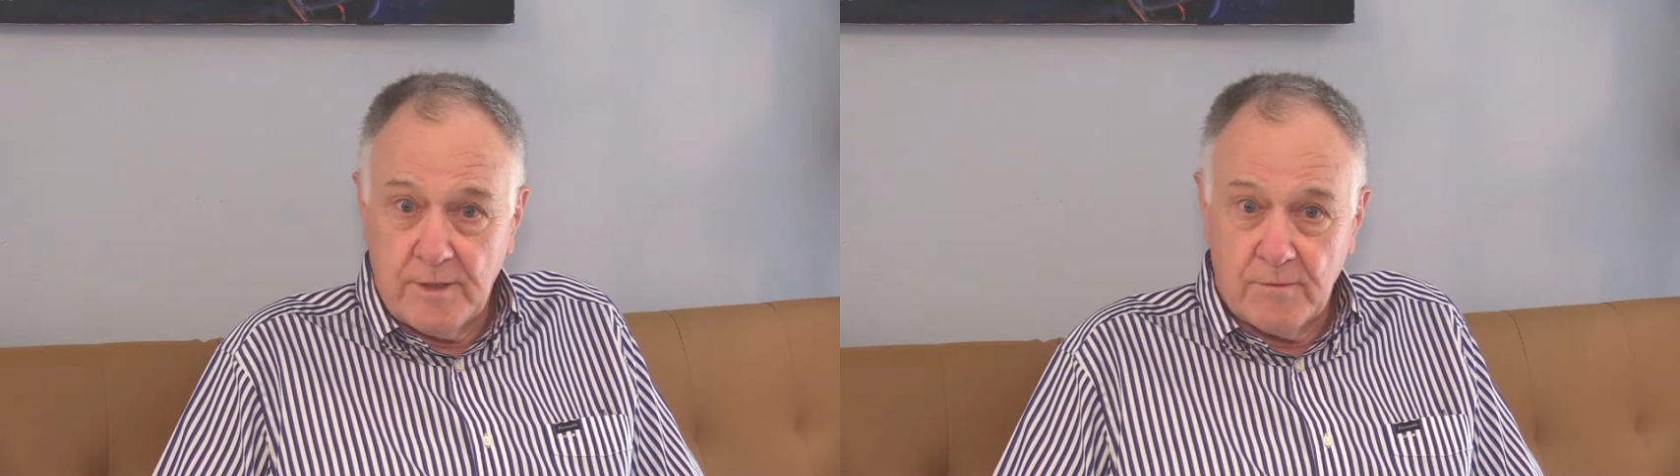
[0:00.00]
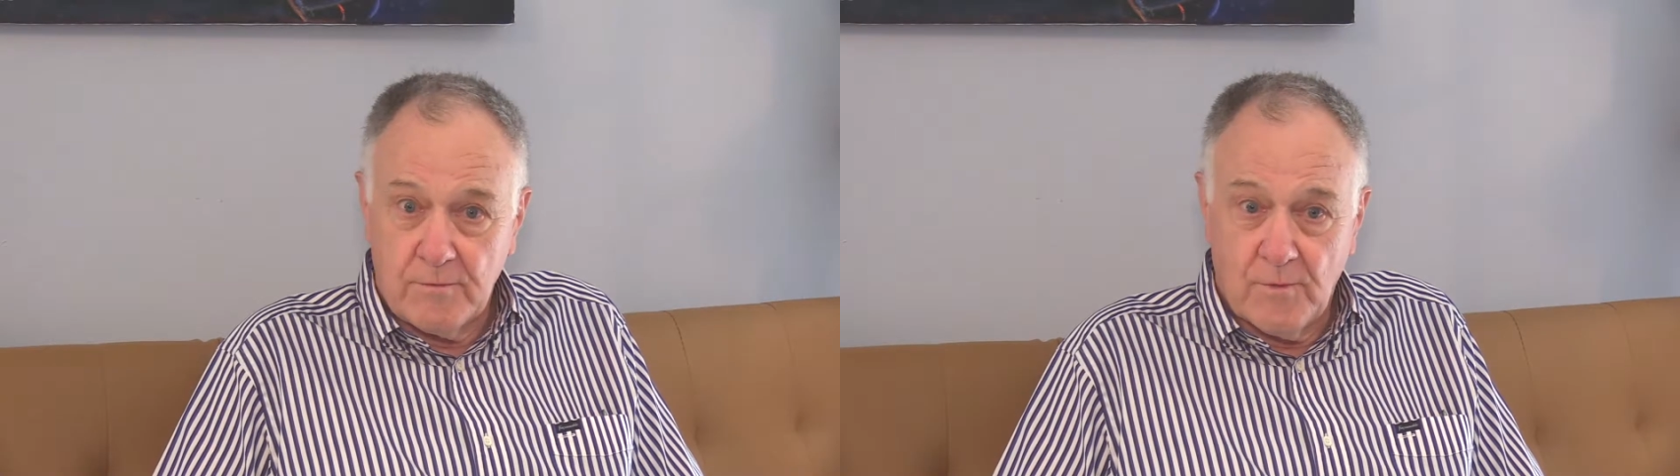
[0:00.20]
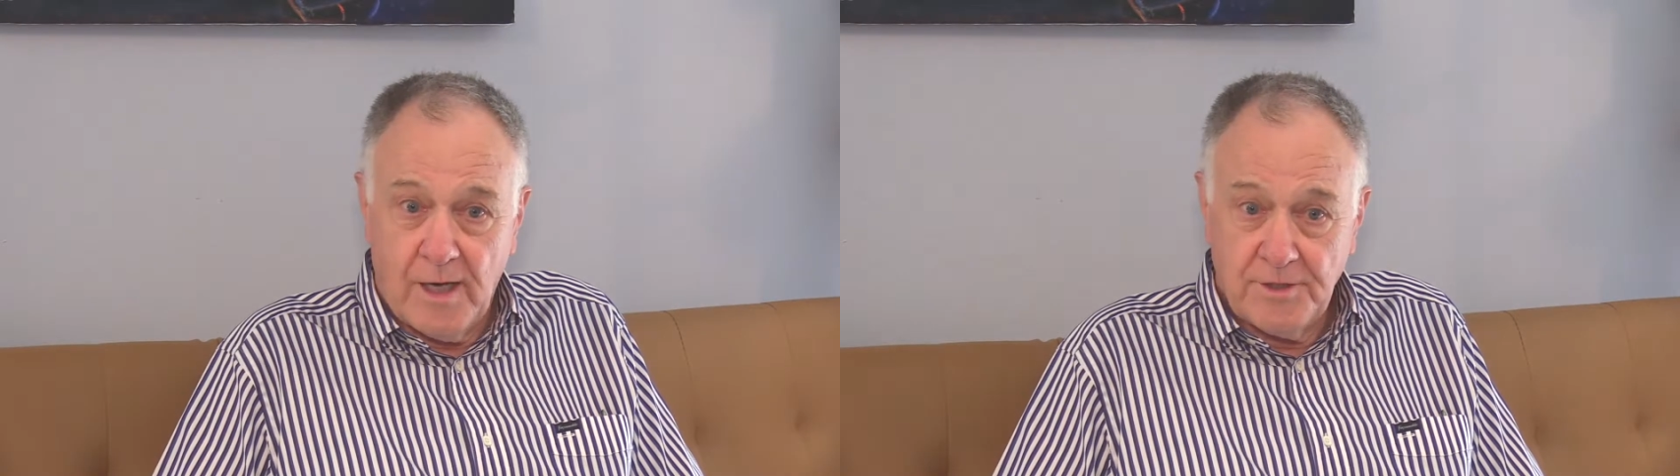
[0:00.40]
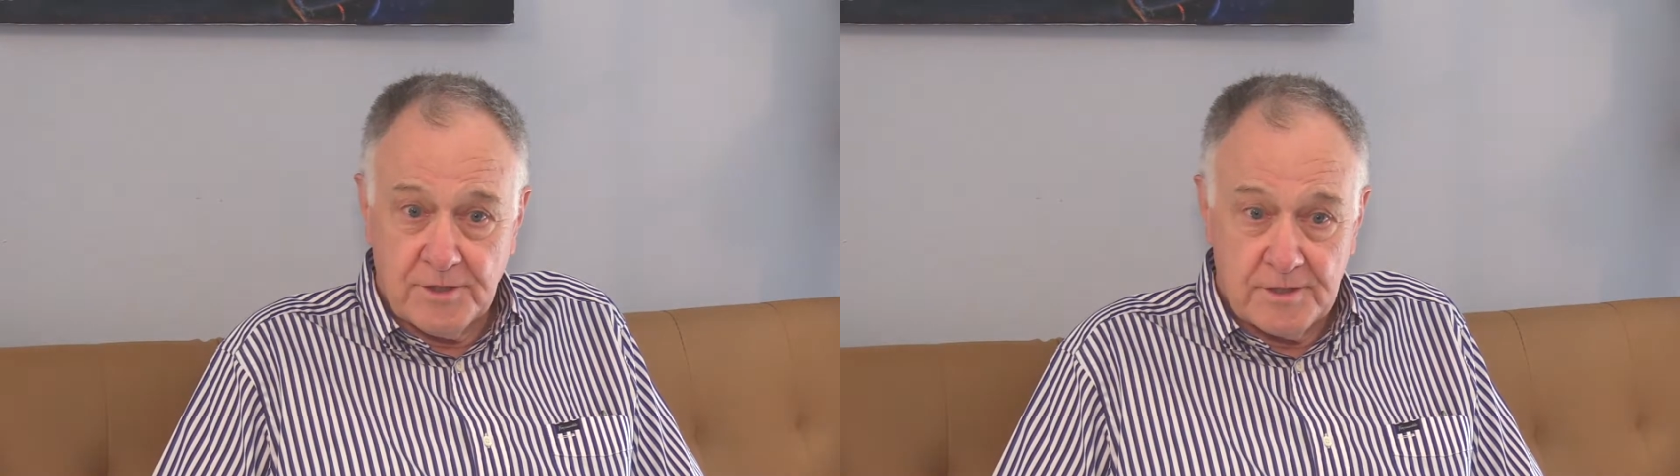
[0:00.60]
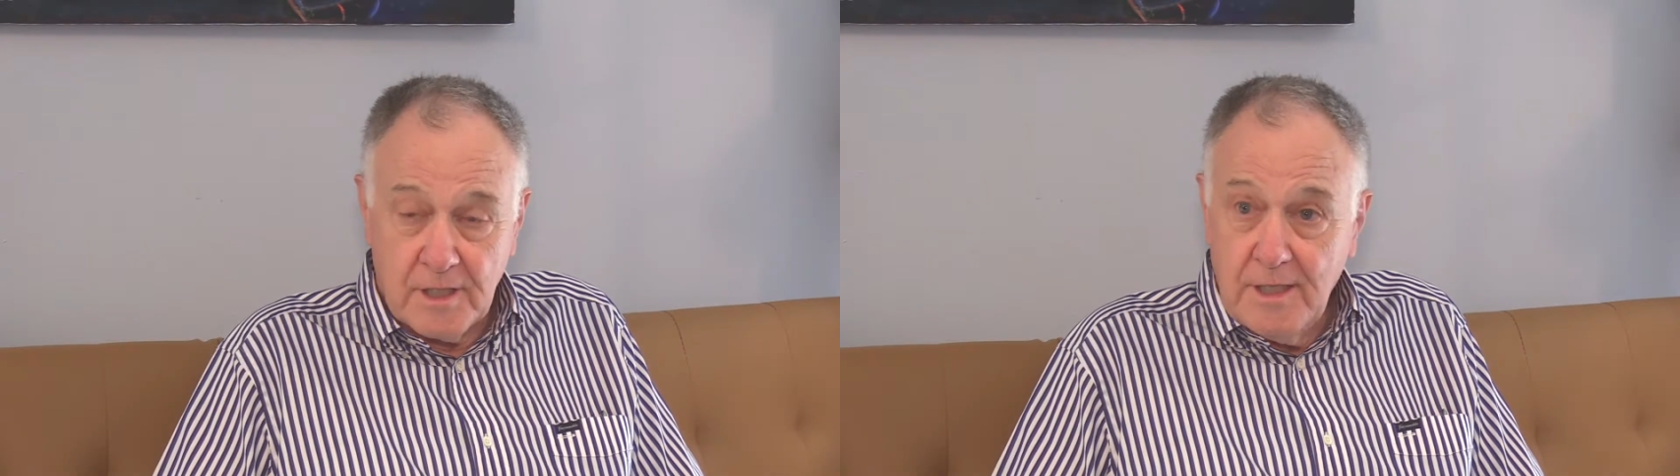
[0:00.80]
and
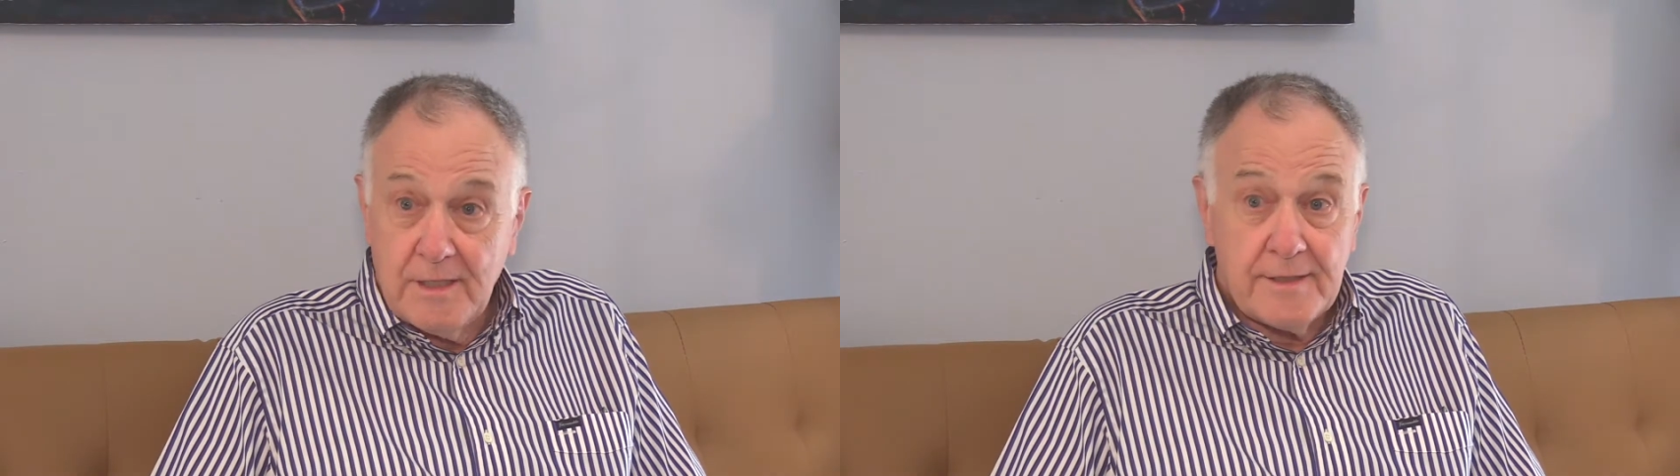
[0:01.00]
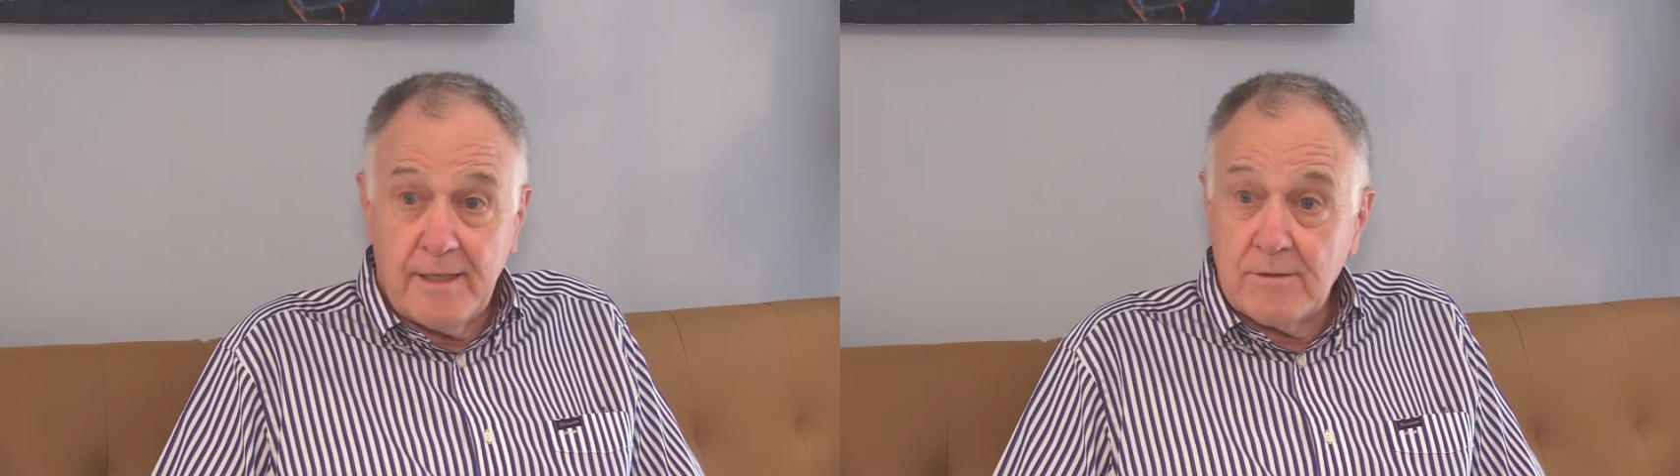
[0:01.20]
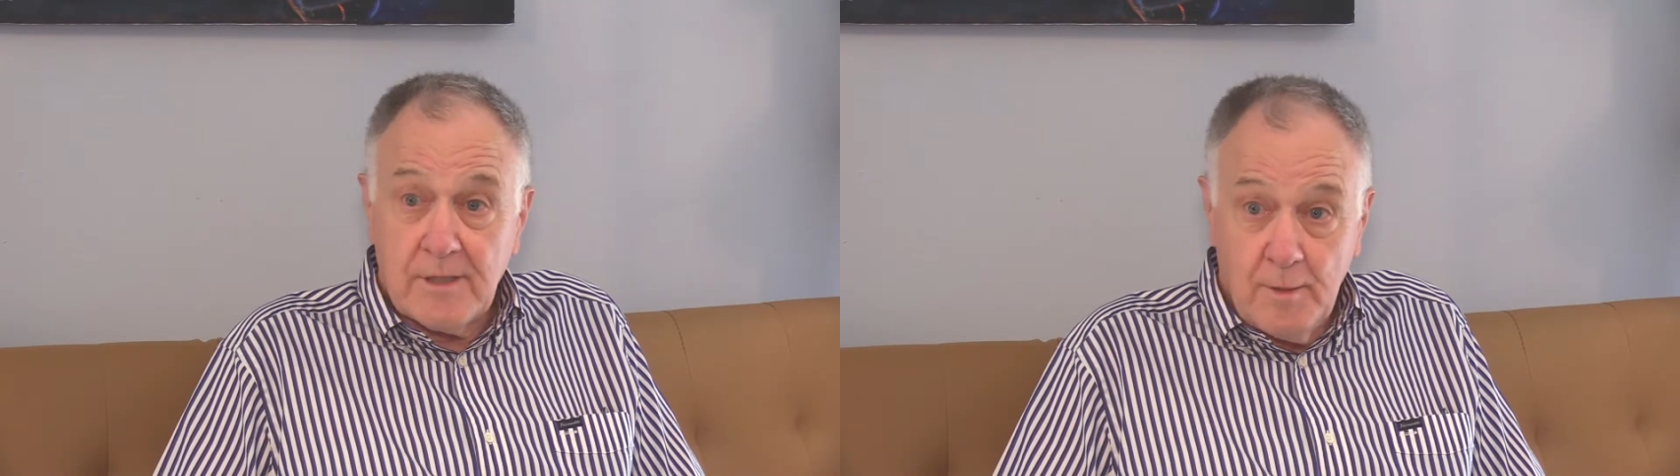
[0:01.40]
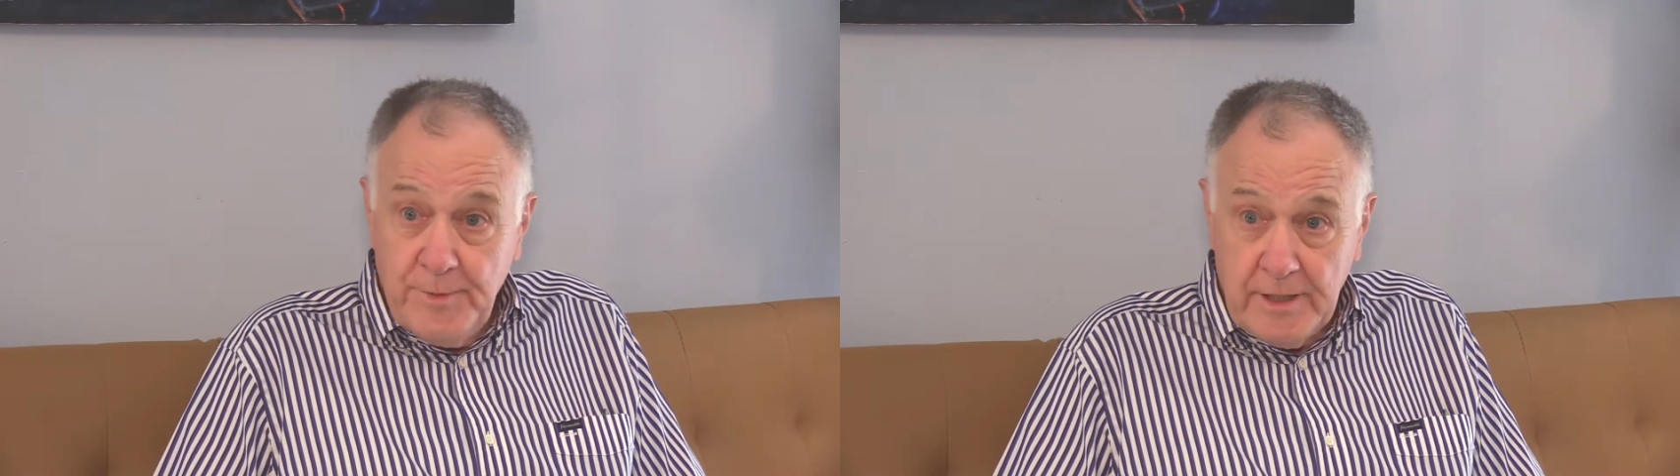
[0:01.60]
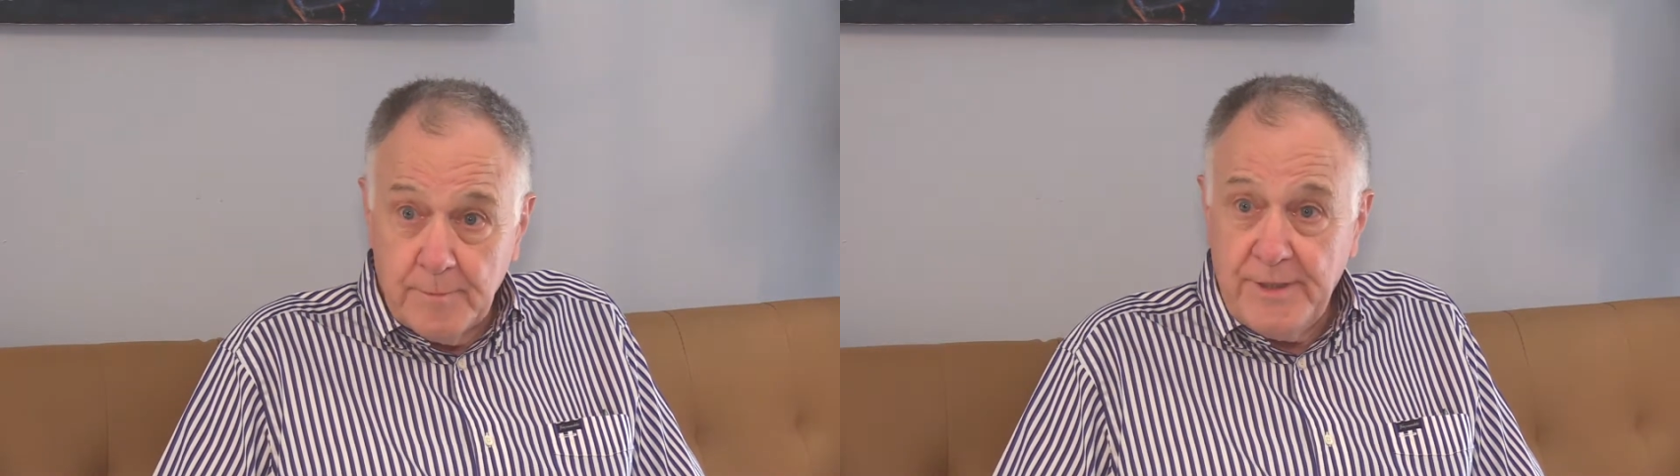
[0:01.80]
Rogers, they don't come
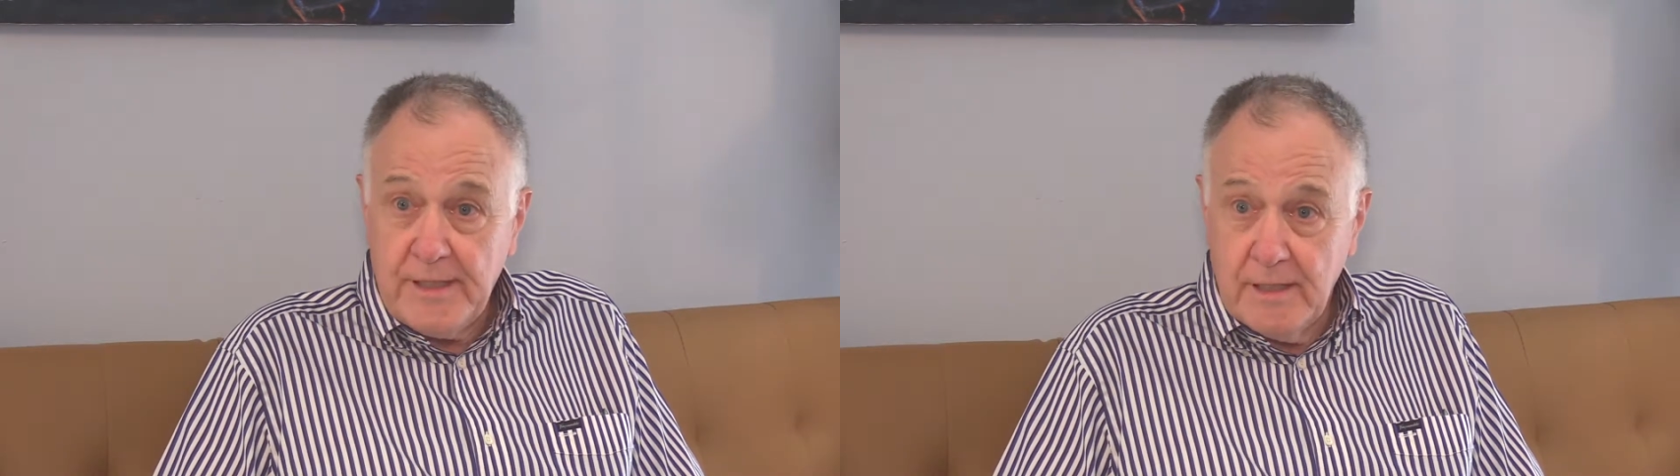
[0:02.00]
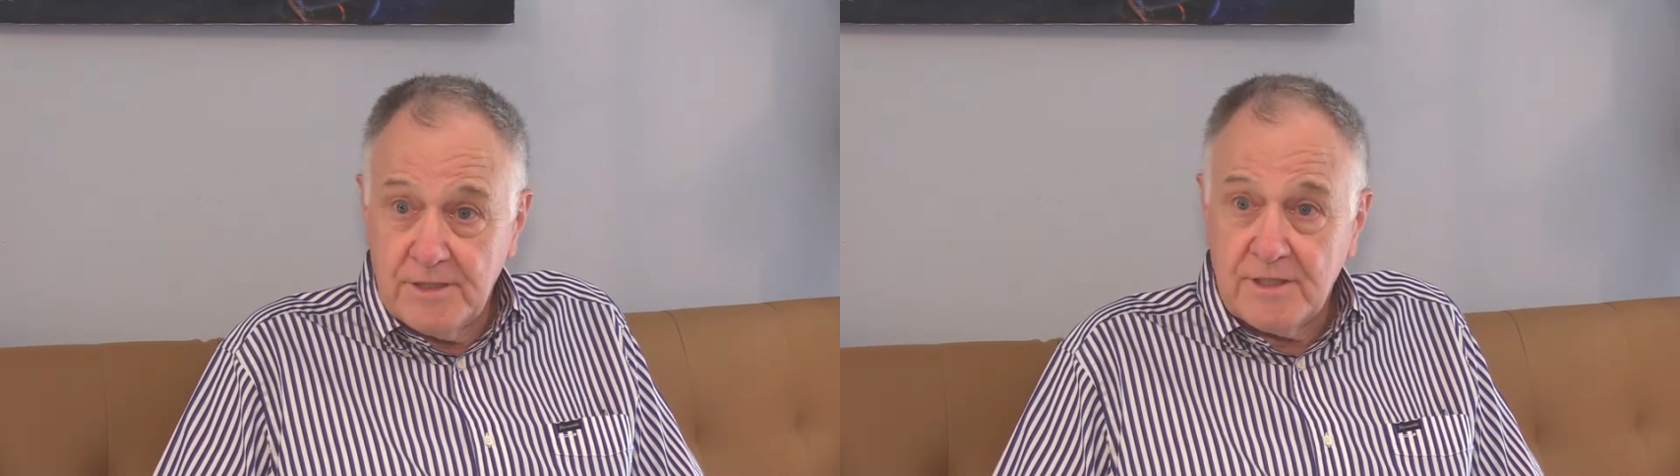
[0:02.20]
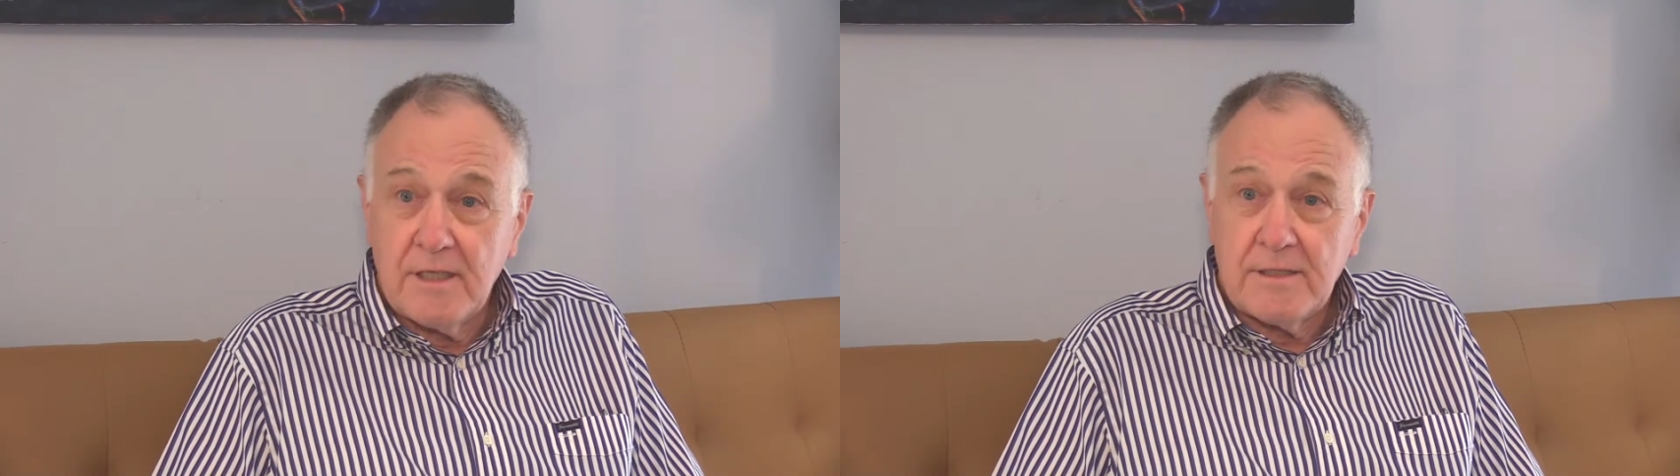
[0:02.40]
here because